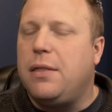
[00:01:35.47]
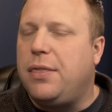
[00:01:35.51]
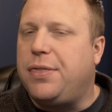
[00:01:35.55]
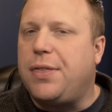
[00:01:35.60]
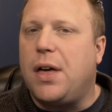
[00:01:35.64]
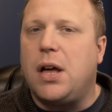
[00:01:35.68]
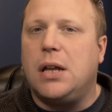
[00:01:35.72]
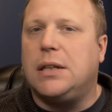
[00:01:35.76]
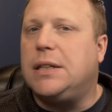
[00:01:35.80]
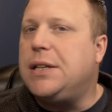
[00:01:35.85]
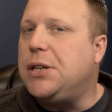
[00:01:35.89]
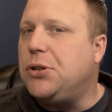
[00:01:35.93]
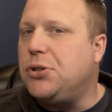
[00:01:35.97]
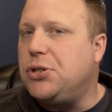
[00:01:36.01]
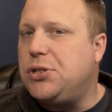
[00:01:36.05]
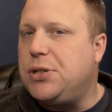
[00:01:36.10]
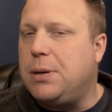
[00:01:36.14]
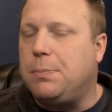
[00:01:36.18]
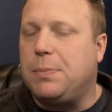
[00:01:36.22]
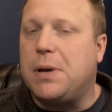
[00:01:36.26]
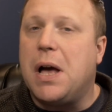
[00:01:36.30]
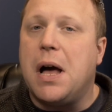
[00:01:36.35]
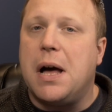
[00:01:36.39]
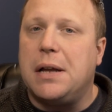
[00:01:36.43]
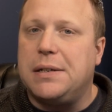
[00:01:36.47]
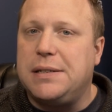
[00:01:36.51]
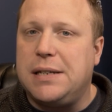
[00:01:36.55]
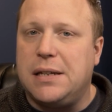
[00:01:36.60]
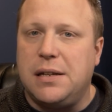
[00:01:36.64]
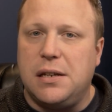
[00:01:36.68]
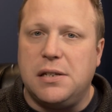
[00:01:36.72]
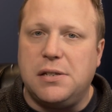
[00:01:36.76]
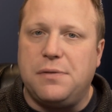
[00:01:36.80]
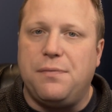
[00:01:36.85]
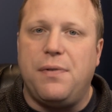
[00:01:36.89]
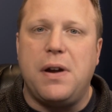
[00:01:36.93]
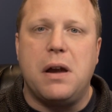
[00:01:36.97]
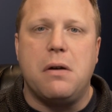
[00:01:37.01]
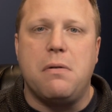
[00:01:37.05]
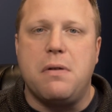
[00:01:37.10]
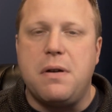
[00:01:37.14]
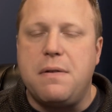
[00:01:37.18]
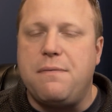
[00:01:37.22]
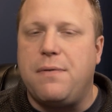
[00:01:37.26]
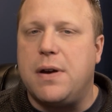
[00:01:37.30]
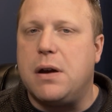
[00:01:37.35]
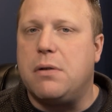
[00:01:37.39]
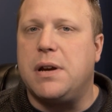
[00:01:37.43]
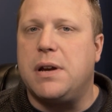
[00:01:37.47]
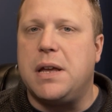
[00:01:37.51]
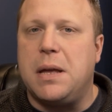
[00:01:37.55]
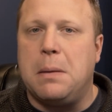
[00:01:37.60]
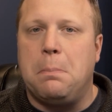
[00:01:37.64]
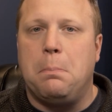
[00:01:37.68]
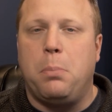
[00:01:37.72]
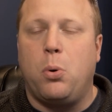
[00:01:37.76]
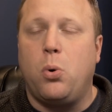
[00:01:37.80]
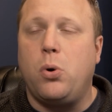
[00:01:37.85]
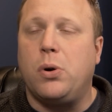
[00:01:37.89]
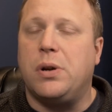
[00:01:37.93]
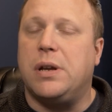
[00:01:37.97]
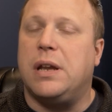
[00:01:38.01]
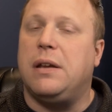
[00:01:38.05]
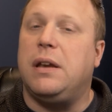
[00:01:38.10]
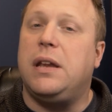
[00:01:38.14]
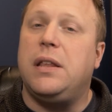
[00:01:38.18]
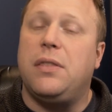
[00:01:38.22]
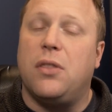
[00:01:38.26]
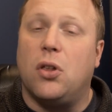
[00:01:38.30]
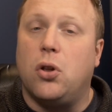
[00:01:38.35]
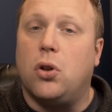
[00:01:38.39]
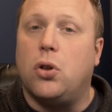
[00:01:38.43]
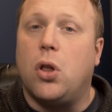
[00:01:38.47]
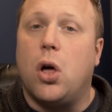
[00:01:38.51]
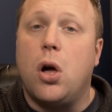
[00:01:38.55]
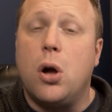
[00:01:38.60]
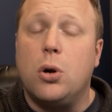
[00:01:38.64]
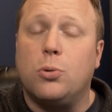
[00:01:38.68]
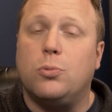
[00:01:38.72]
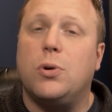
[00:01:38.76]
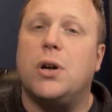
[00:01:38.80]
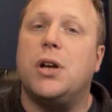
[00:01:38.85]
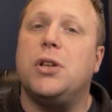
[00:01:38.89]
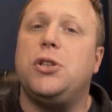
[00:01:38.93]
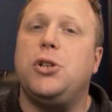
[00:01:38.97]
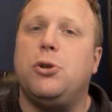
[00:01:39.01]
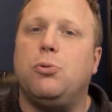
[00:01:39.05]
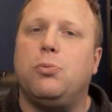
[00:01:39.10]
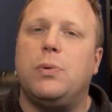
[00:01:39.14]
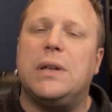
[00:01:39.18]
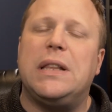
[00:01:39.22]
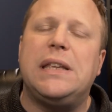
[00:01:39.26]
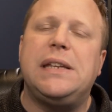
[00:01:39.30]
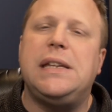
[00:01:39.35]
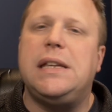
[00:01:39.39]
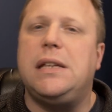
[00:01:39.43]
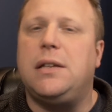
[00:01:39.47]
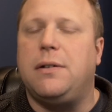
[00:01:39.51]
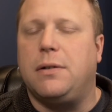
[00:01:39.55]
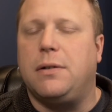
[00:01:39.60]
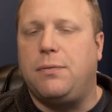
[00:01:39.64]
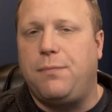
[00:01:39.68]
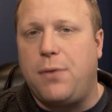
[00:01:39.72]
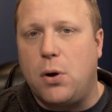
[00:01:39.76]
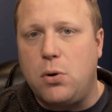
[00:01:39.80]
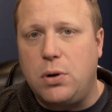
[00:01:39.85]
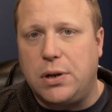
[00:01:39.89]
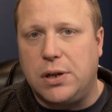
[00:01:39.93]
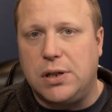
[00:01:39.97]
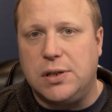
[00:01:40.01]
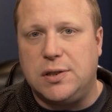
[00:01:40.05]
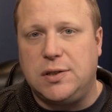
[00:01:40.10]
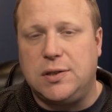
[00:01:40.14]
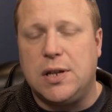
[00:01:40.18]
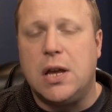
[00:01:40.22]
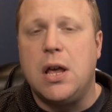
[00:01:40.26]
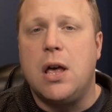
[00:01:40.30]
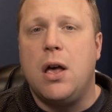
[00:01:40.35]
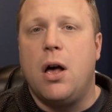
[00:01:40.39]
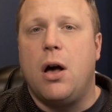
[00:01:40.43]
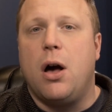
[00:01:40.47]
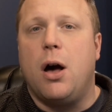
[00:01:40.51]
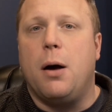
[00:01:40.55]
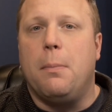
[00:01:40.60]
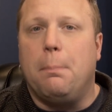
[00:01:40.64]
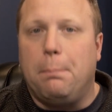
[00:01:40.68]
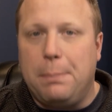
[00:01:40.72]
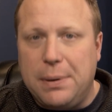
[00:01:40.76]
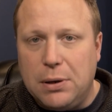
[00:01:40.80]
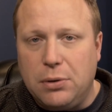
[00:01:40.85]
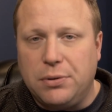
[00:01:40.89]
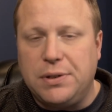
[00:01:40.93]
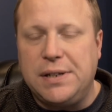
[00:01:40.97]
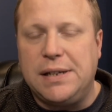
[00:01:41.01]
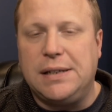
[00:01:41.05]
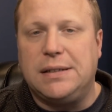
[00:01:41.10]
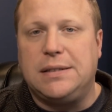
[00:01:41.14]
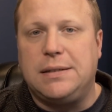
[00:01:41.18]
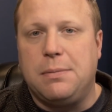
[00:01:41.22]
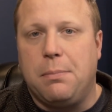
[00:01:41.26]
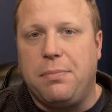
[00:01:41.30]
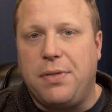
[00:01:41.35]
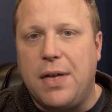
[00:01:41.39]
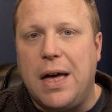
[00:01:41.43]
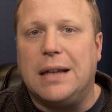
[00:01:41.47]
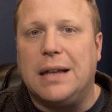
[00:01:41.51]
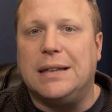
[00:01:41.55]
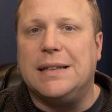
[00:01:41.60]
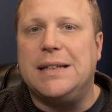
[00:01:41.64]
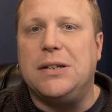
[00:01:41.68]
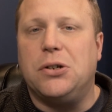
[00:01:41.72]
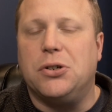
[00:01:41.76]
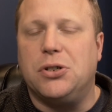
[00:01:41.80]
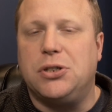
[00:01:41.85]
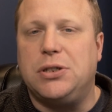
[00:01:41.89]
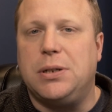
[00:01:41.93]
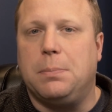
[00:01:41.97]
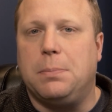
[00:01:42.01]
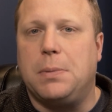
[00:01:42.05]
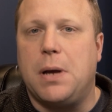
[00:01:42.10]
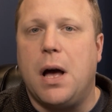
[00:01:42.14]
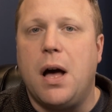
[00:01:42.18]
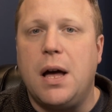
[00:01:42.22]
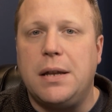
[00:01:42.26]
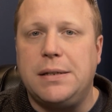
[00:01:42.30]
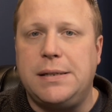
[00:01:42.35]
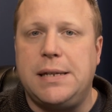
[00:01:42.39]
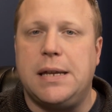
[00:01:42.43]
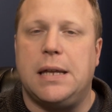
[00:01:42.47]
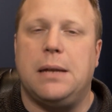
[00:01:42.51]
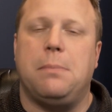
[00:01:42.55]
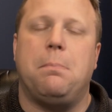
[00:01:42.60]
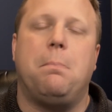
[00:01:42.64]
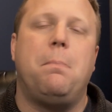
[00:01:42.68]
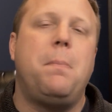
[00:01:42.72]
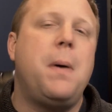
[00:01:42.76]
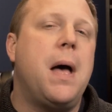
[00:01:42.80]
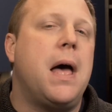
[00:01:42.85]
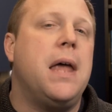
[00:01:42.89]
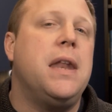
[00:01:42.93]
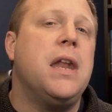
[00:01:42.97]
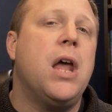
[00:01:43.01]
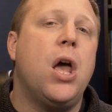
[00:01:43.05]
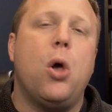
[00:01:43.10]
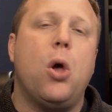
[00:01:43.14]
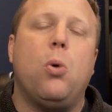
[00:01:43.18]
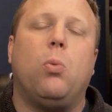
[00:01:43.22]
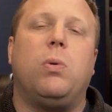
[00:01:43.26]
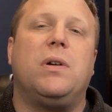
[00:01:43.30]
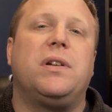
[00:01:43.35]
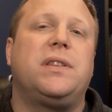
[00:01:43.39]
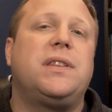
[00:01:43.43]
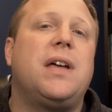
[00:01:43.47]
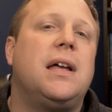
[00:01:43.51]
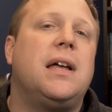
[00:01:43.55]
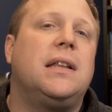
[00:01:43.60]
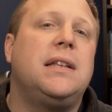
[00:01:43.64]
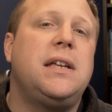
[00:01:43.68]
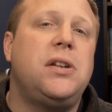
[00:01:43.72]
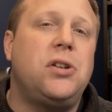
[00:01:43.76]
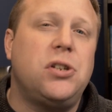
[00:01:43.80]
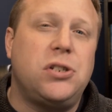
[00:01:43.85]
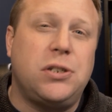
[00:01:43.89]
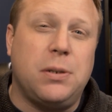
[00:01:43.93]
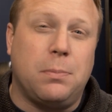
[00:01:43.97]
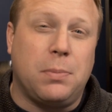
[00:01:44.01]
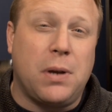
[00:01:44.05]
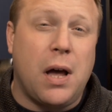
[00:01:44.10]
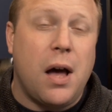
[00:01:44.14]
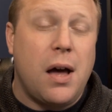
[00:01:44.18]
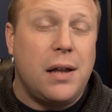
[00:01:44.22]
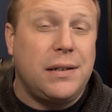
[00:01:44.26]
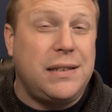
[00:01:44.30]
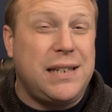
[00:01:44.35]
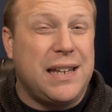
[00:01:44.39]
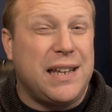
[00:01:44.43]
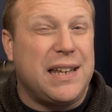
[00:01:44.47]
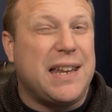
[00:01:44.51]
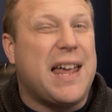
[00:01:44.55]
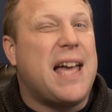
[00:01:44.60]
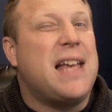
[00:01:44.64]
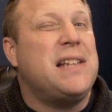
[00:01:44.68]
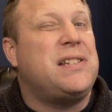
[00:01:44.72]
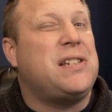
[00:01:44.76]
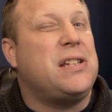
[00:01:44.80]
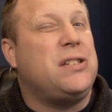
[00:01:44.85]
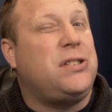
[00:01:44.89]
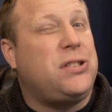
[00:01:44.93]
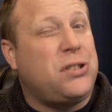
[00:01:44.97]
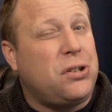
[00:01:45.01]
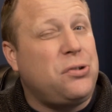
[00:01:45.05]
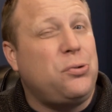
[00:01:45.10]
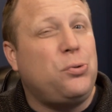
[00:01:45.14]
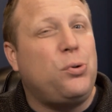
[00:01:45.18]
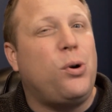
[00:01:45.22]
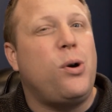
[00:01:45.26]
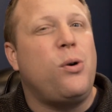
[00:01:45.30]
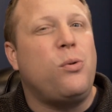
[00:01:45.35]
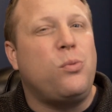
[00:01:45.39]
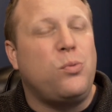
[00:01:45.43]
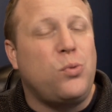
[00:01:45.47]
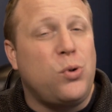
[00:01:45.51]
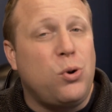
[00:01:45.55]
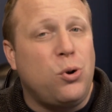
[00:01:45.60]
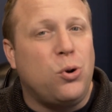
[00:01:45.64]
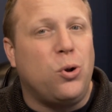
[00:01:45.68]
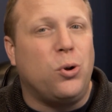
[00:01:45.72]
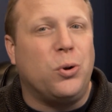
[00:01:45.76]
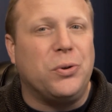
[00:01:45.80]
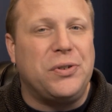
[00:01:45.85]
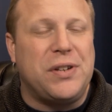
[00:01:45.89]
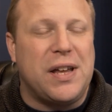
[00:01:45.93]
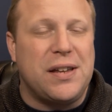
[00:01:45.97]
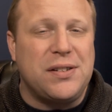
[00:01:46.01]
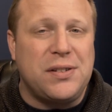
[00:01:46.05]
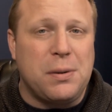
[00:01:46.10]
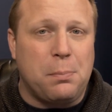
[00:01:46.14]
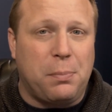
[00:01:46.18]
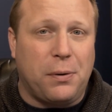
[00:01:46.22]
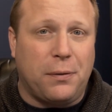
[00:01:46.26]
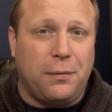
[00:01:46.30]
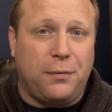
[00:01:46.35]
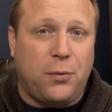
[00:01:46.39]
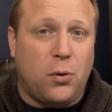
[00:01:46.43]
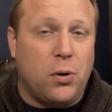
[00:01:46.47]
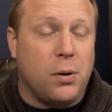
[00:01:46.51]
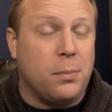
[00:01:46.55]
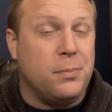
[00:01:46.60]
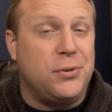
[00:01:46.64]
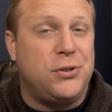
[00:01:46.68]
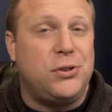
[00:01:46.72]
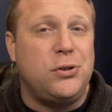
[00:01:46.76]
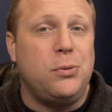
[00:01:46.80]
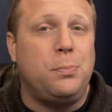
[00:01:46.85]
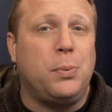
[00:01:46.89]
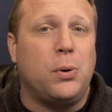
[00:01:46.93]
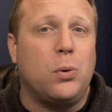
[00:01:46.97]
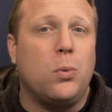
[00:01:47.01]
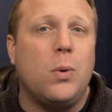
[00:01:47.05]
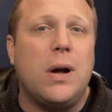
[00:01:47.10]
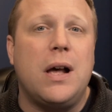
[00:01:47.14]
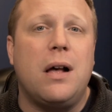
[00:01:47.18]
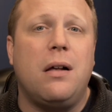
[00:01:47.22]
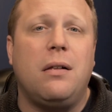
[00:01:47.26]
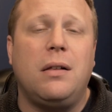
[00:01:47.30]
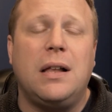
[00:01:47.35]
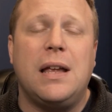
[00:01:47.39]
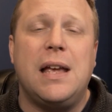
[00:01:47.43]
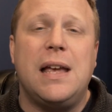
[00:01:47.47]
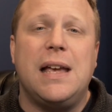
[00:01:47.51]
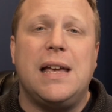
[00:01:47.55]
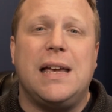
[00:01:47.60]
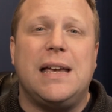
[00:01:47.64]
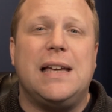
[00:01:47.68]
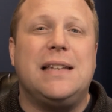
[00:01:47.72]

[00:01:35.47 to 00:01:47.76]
Thought leadership content is very important. And in the long run, you really need to focus on building some thought leadership content. But where thought leadership content, as a general rule, doesn't perform super well